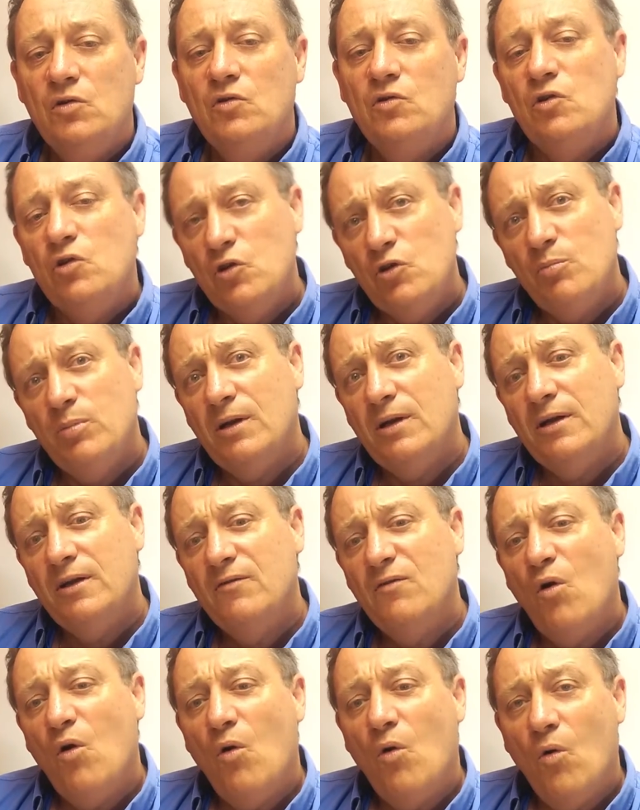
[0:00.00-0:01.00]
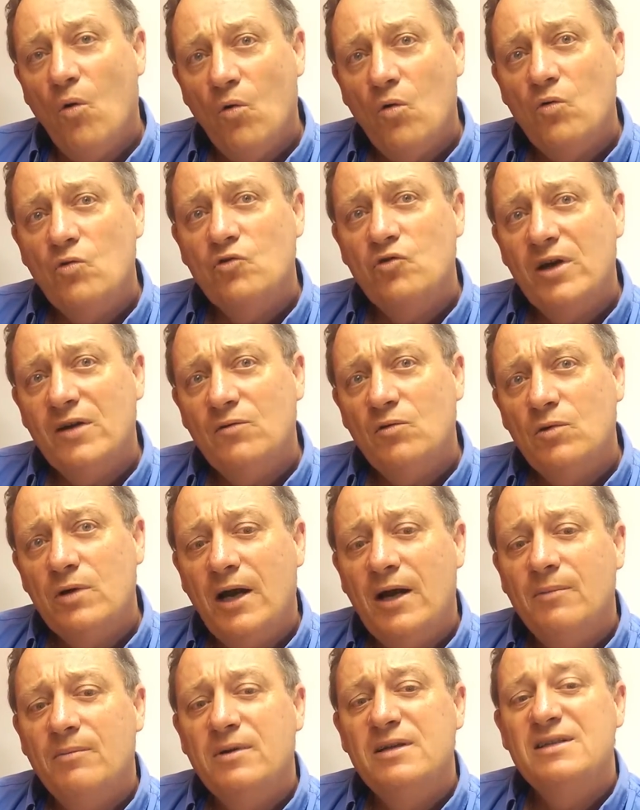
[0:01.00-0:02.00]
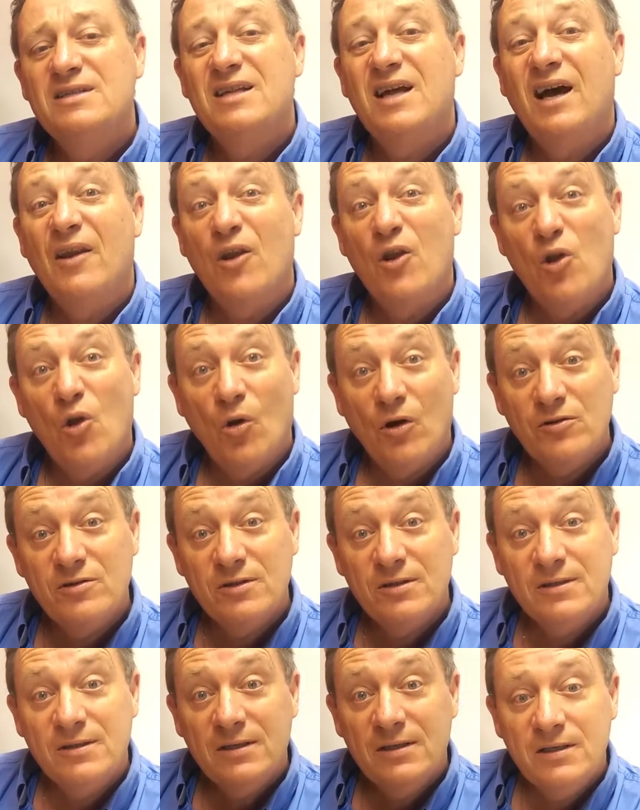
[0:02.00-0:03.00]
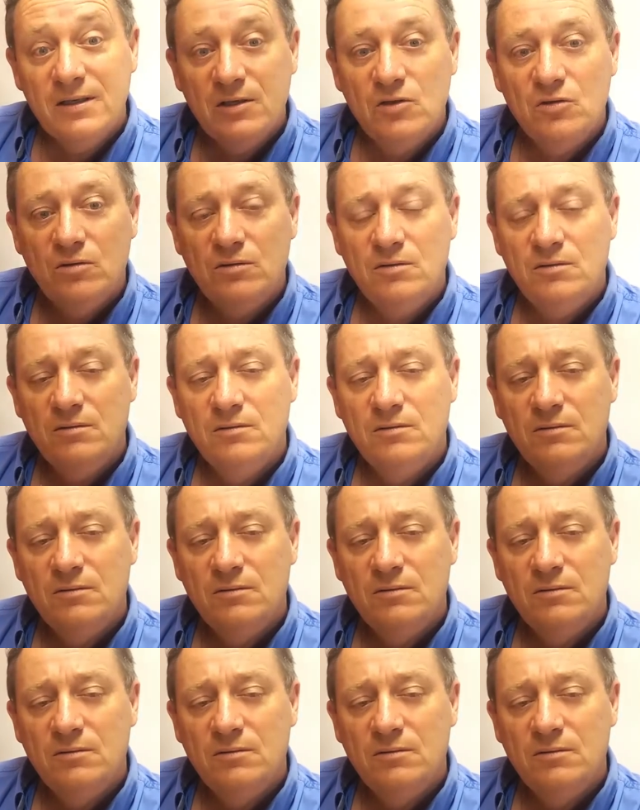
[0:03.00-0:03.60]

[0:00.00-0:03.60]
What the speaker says: Do you believe all travel companies are not equal?